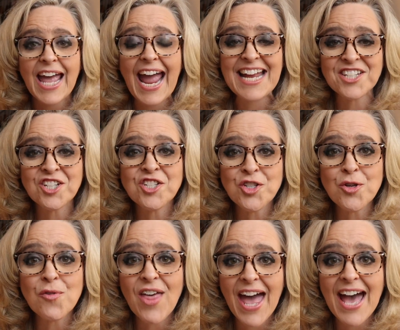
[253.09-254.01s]
and to
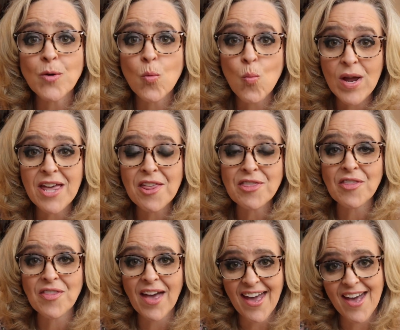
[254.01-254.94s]
do that
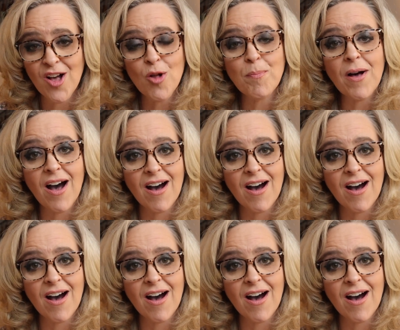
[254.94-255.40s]
with the help